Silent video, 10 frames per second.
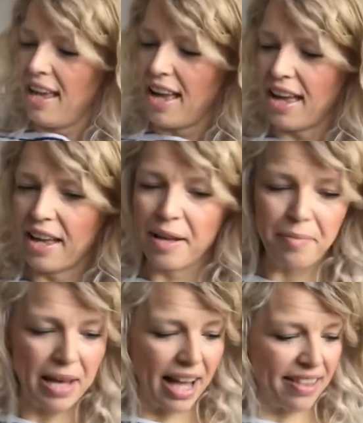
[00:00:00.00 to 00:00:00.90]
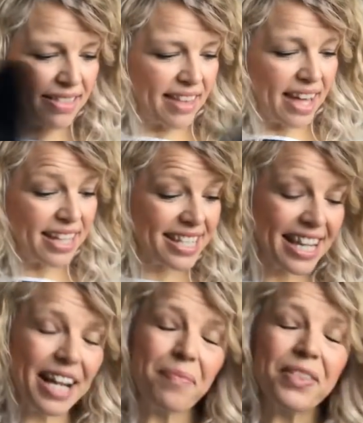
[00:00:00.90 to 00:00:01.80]
And then, you
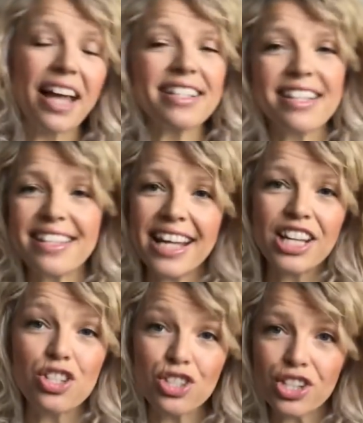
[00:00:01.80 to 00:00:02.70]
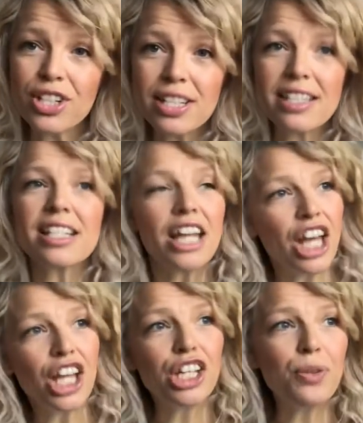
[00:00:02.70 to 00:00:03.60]
see, that's the thing,
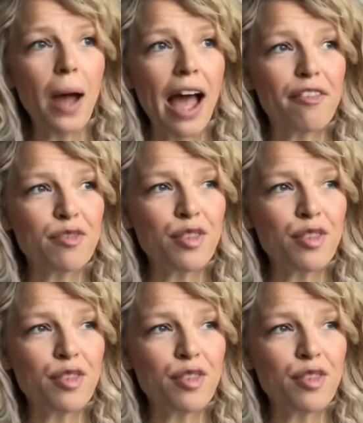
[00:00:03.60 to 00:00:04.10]
you have